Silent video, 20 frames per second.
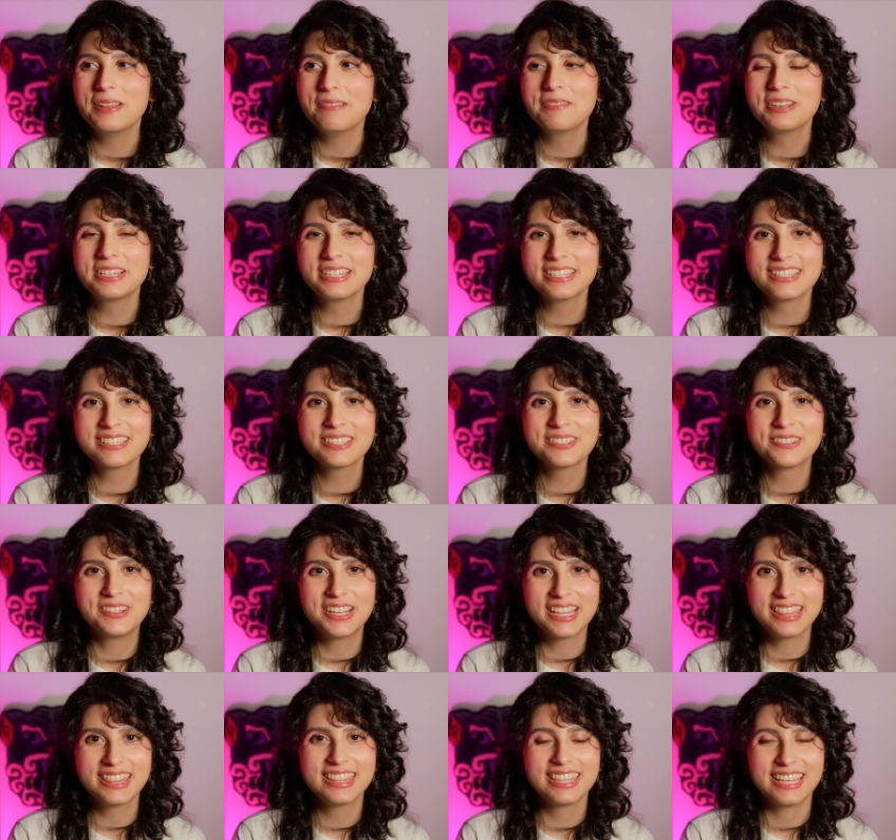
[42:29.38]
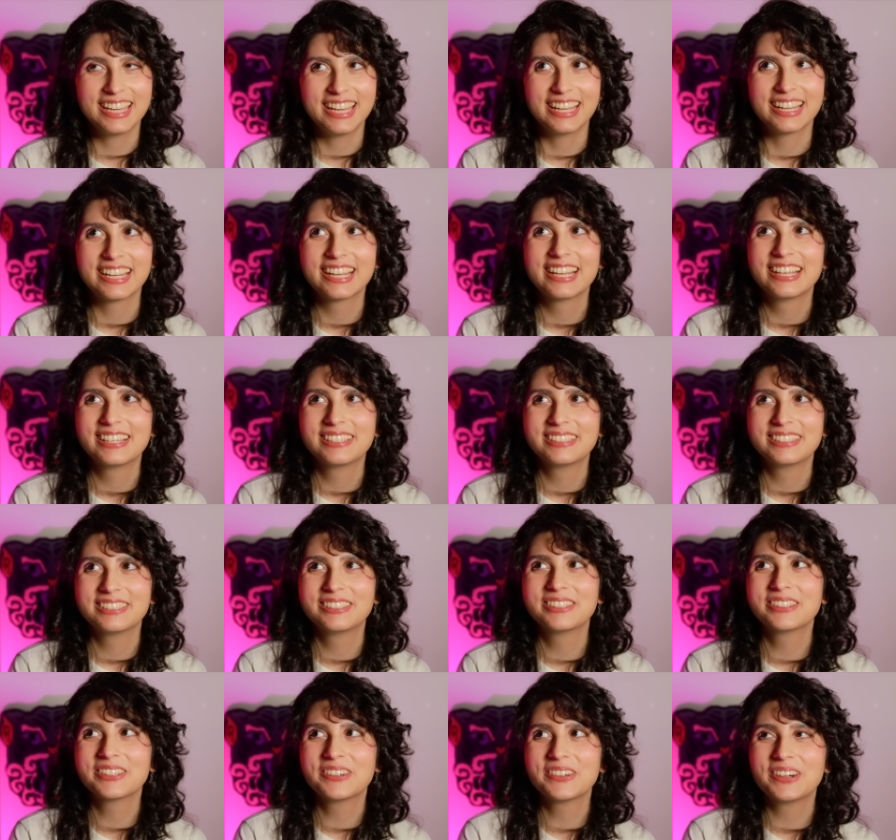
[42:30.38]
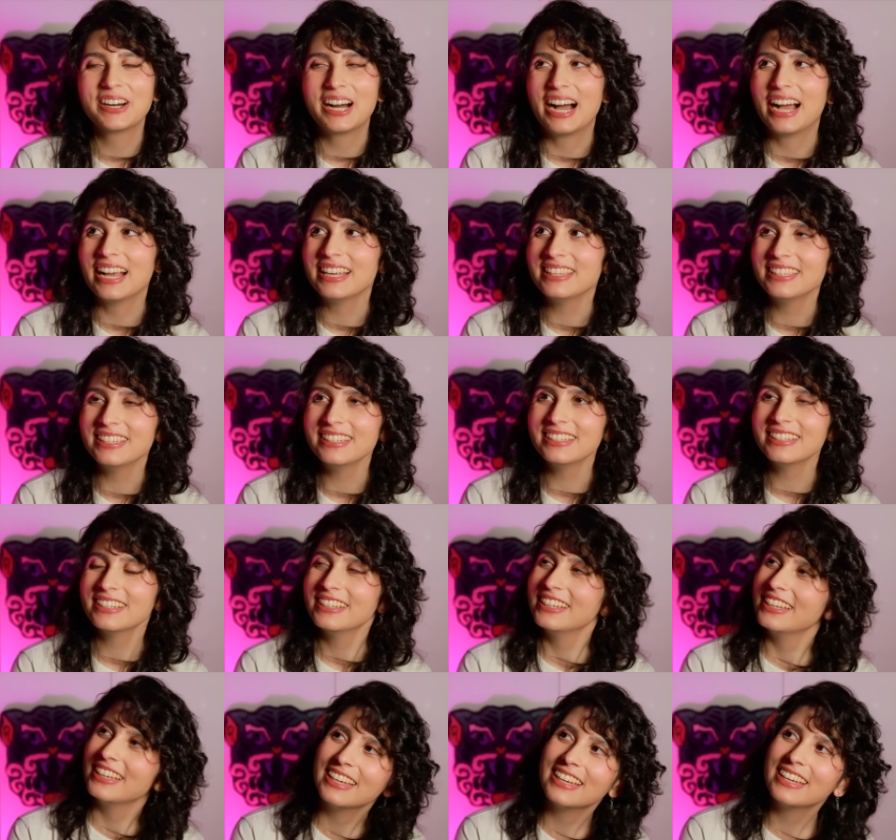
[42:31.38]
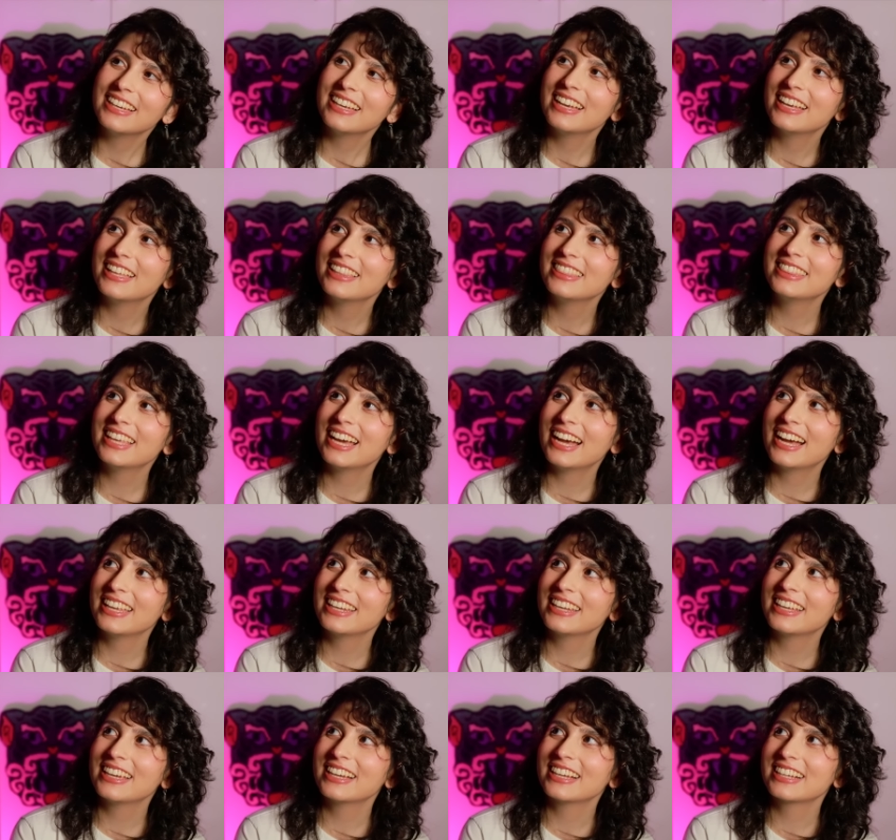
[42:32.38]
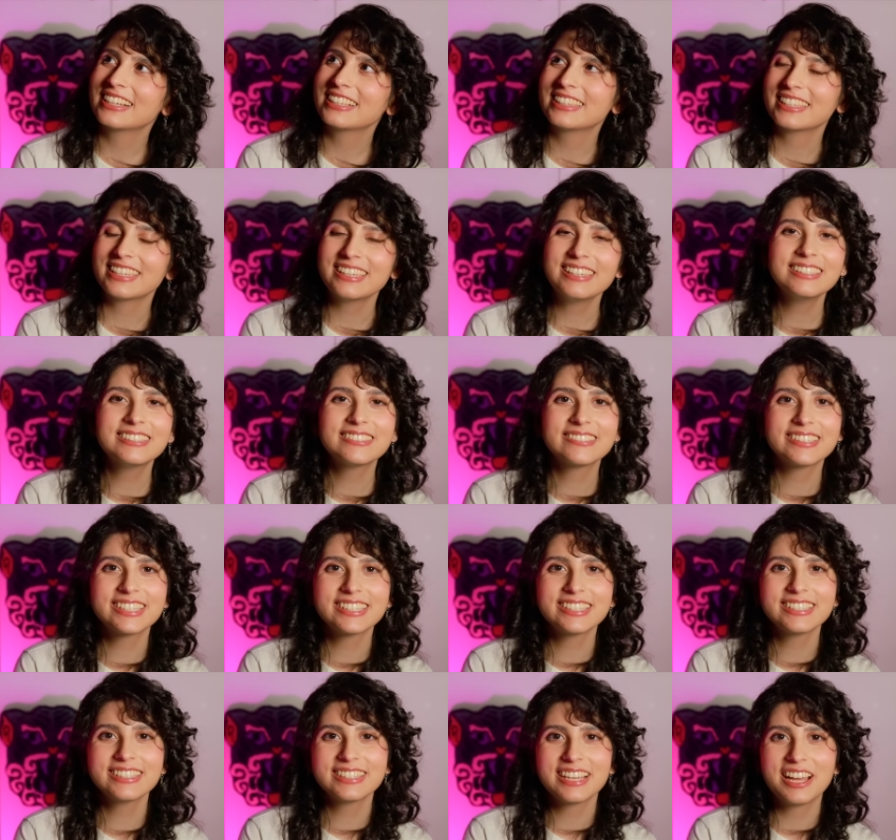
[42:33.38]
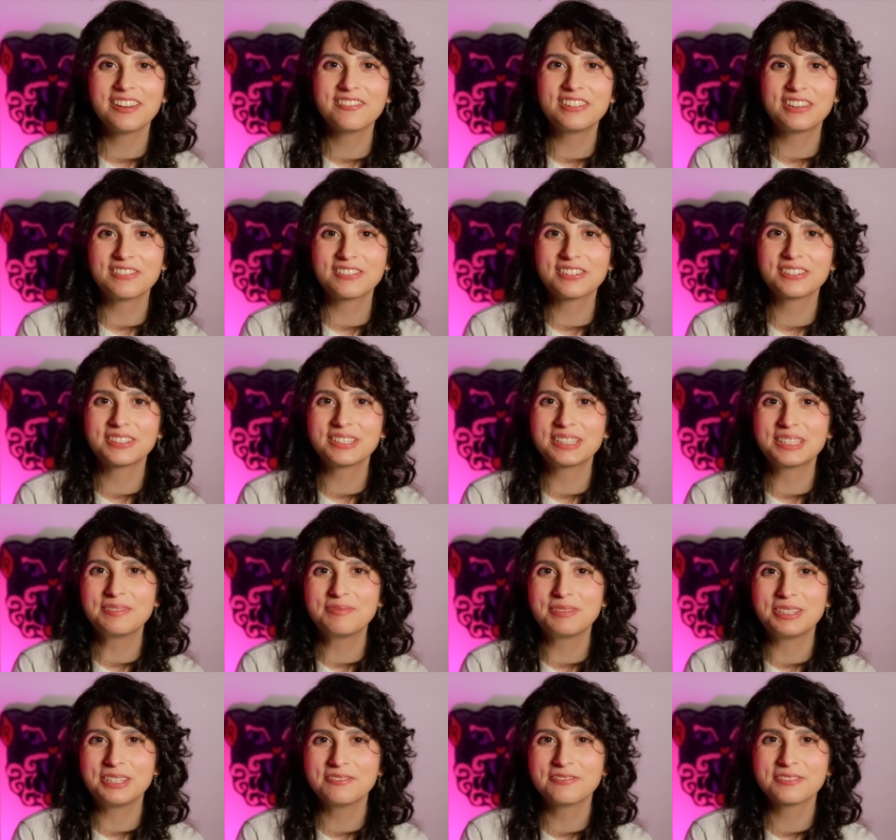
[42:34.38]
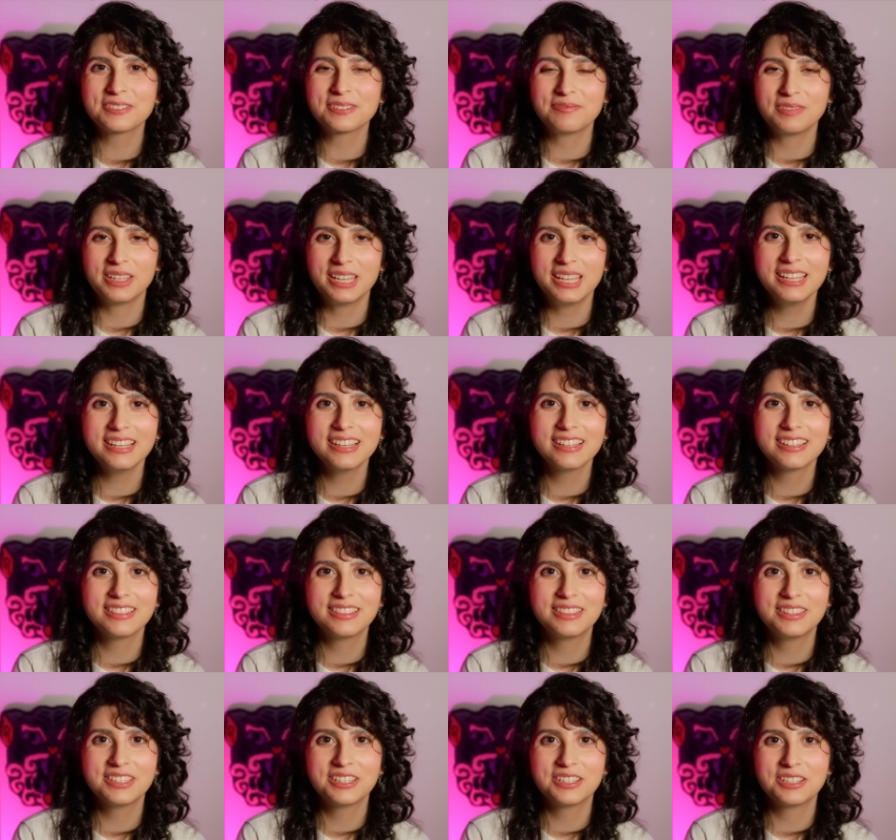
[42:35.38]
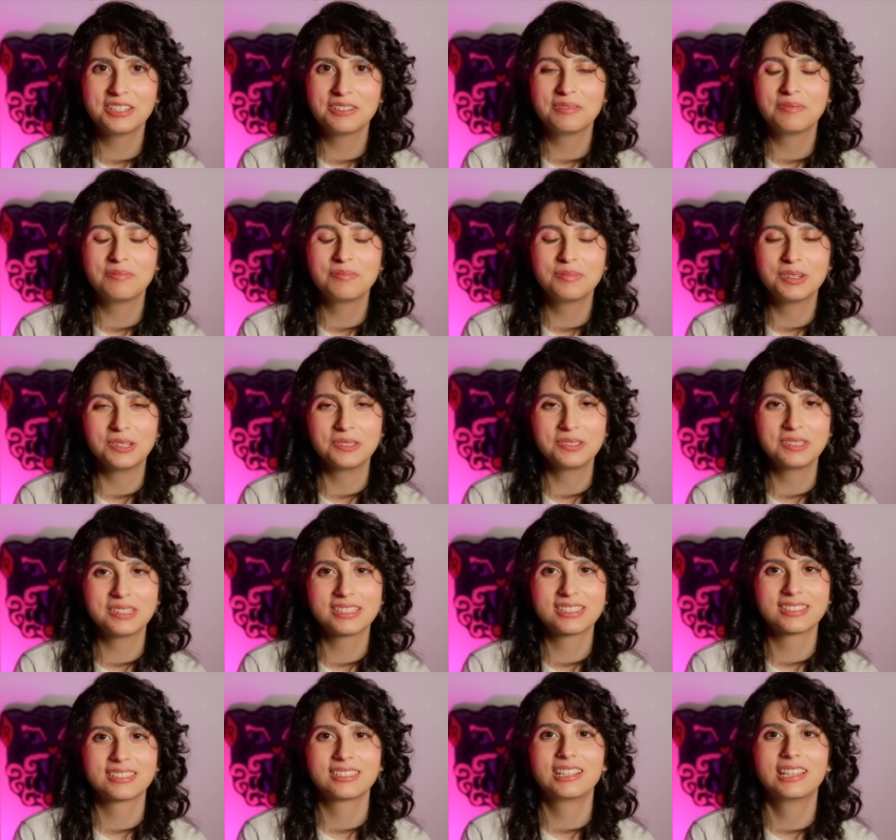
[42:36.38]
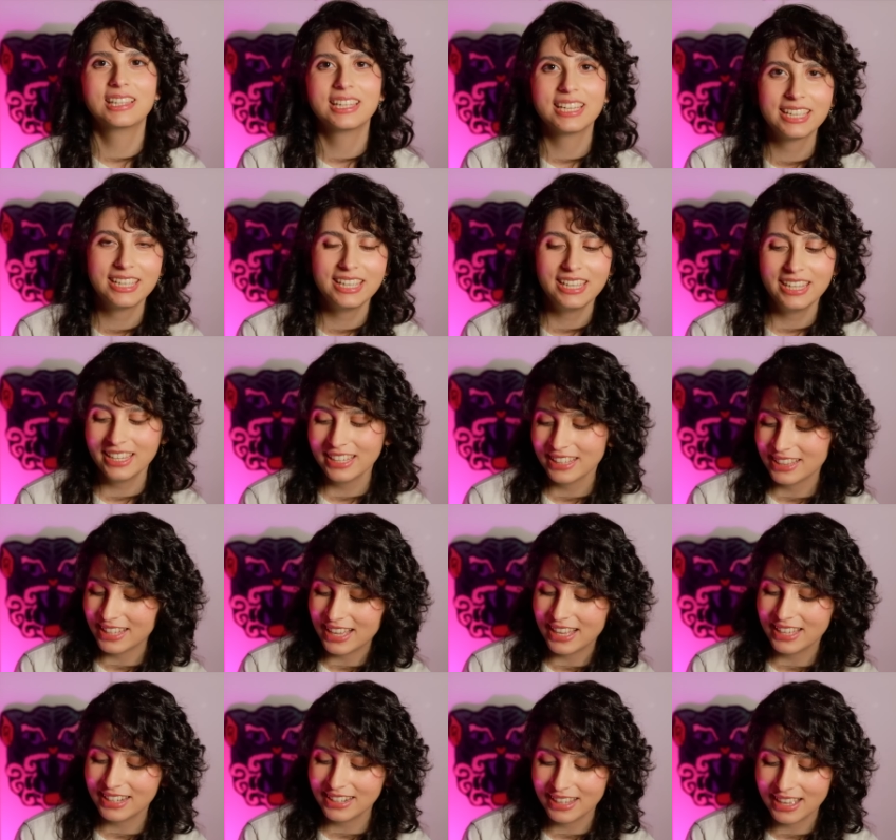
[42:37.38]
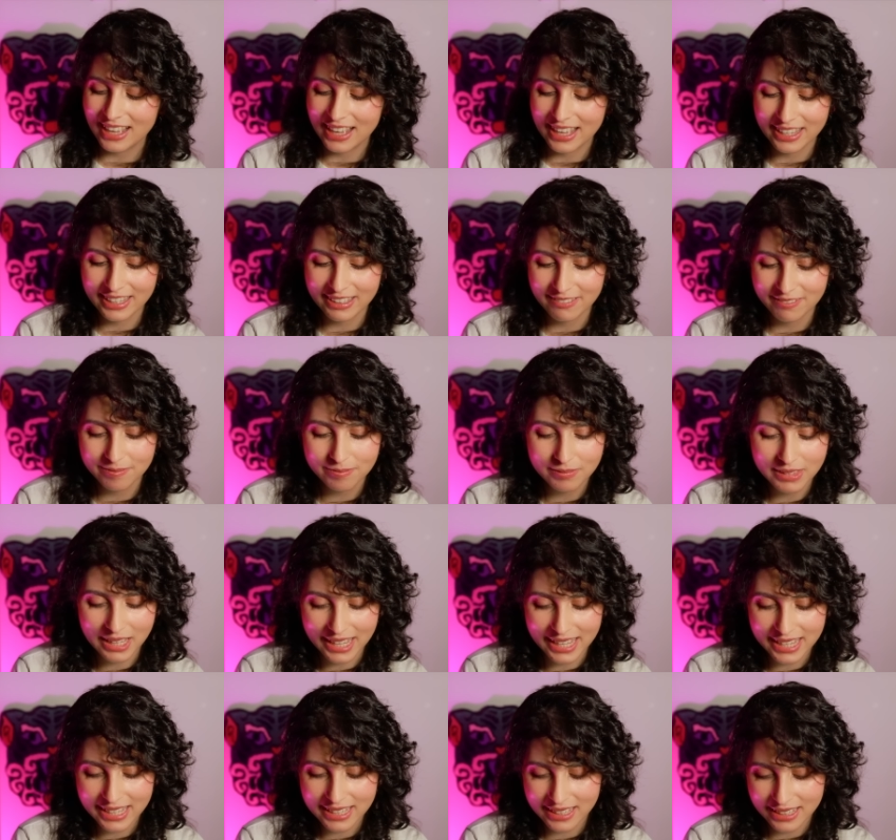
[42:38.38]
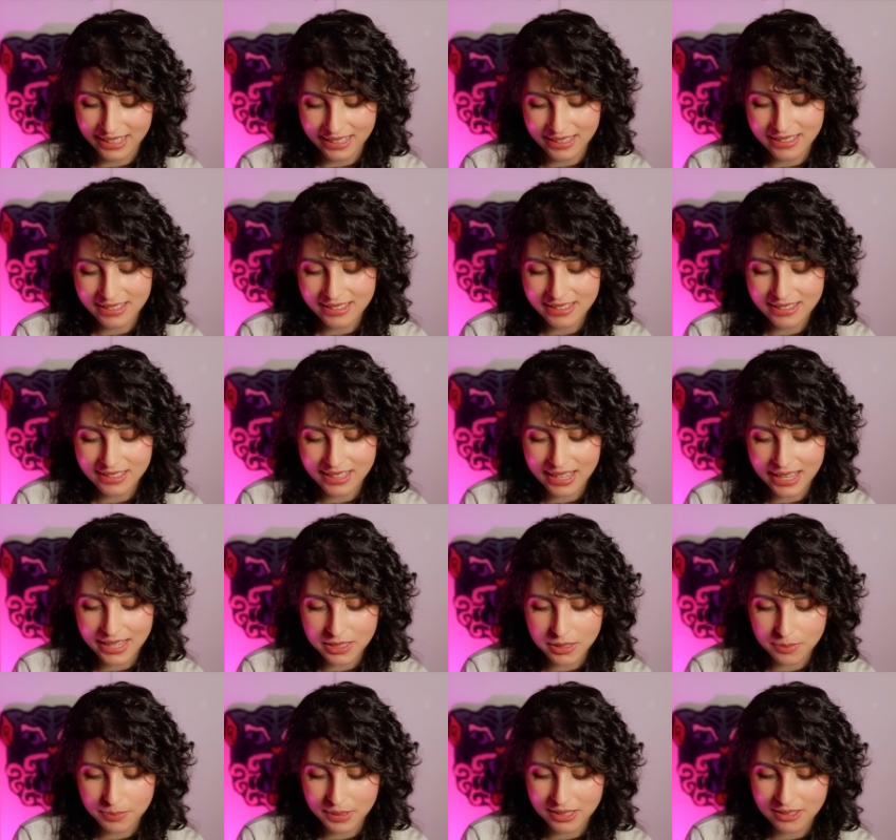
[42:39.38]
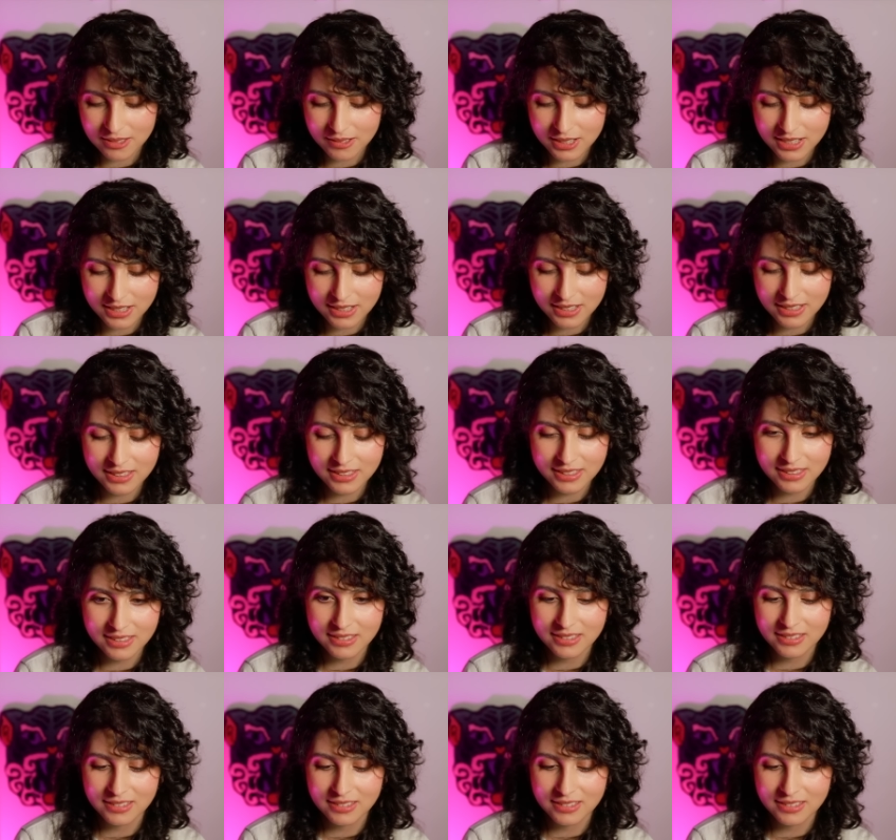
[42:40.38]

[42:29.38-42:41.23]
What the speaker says: which is just one thing. So I think that clicky switches have never really been for me. The most clicky that I like is the SP switches.